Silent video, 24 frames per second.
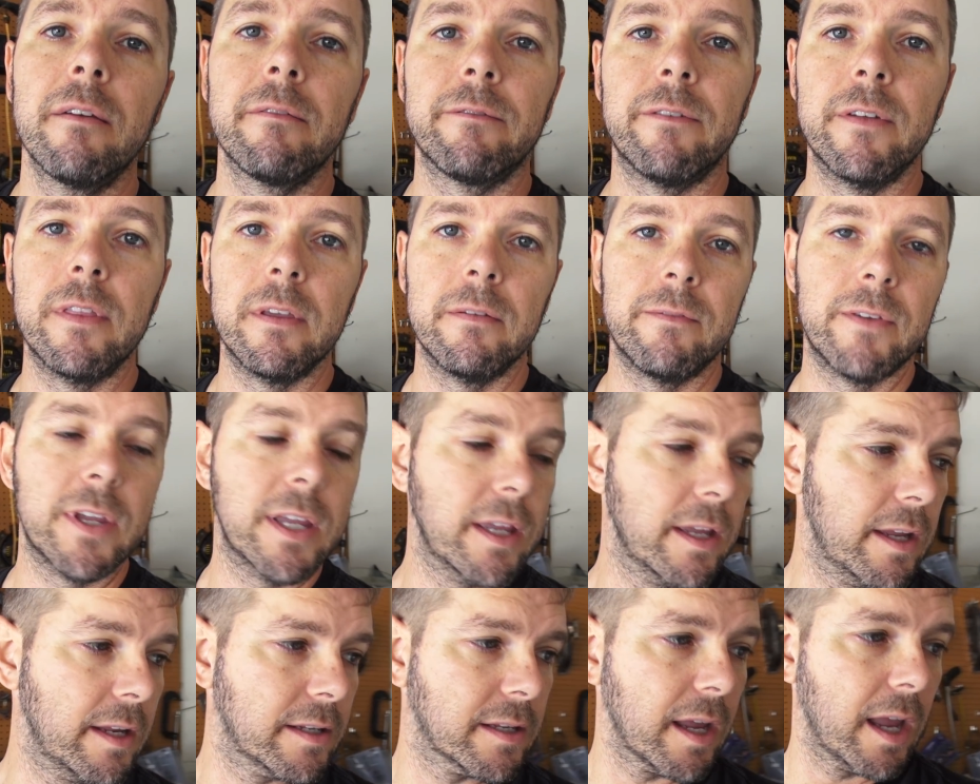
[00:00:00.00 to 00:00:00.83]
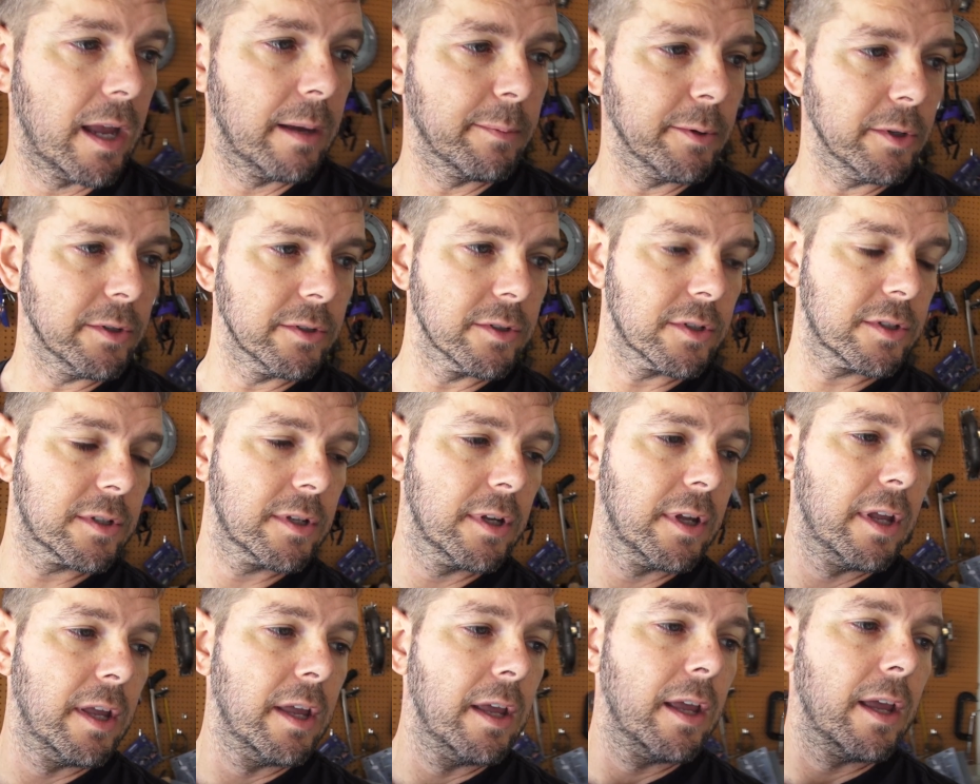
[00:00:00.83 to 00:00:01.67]
for the VE tables,
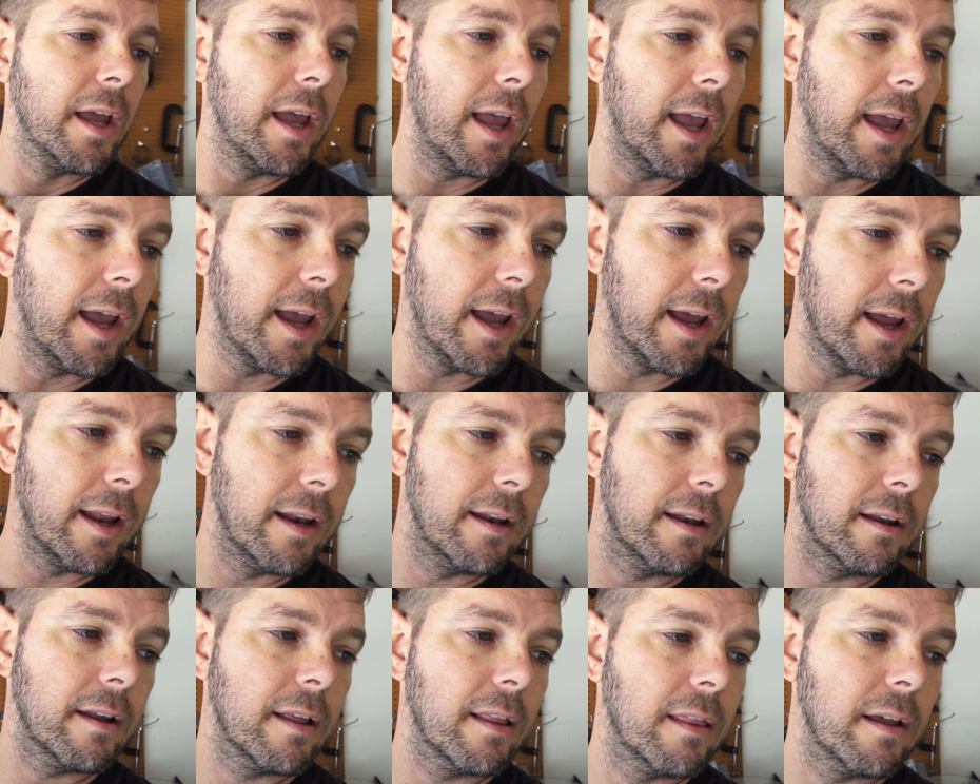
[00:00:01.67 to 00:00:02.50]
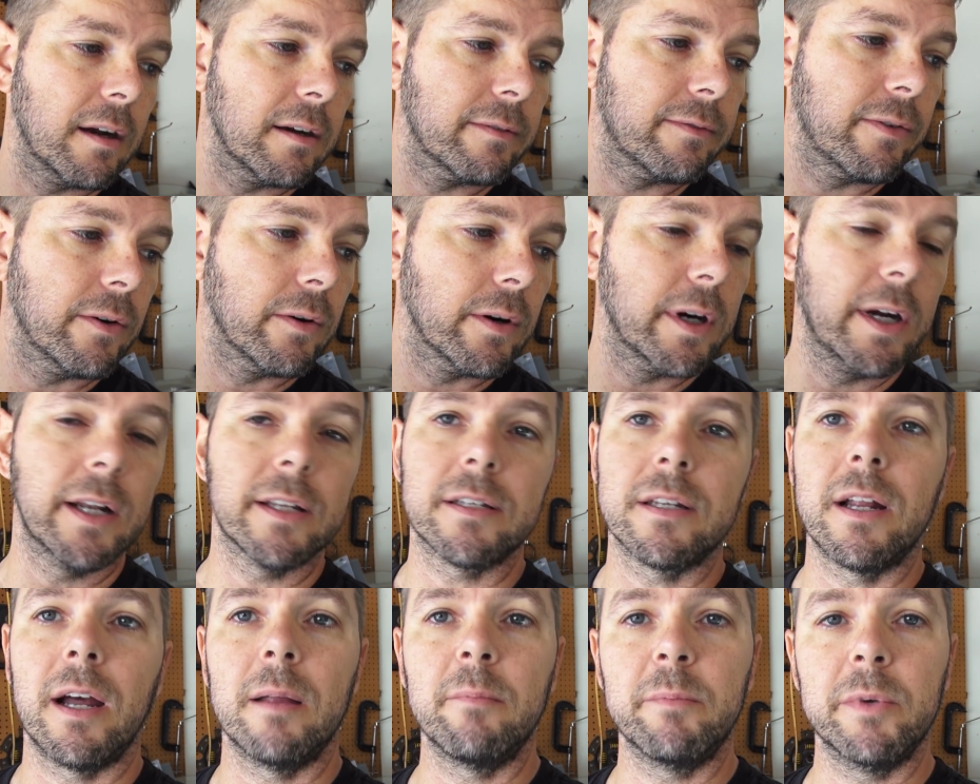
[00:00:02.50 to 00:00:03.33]
and therefore it's
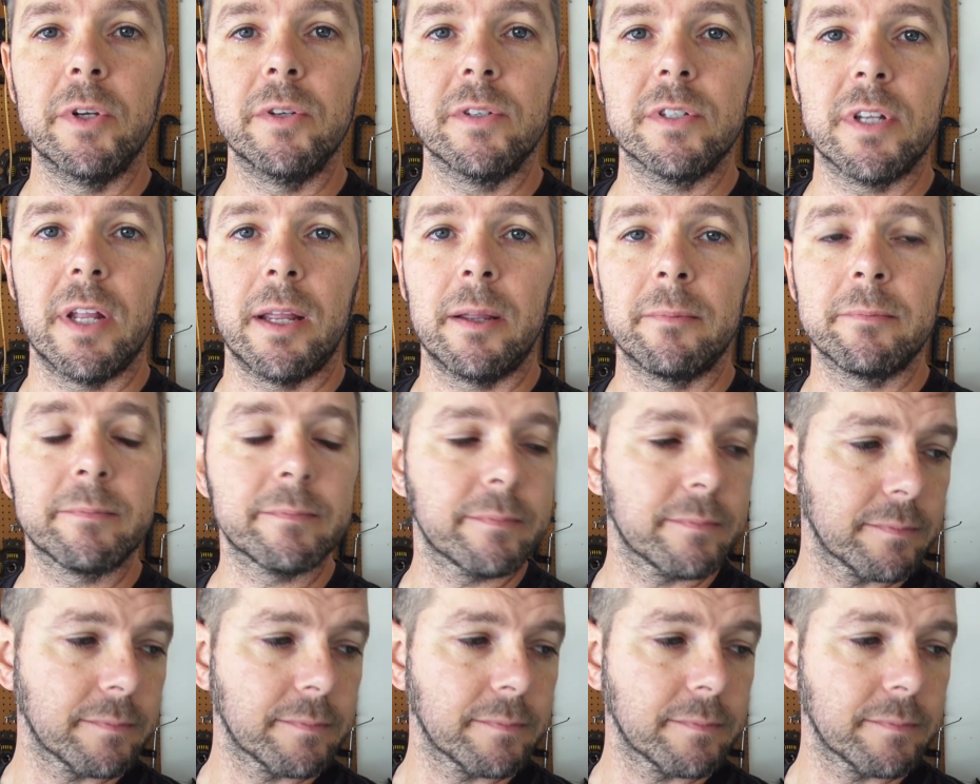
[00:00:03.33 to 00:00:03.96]
not boosting.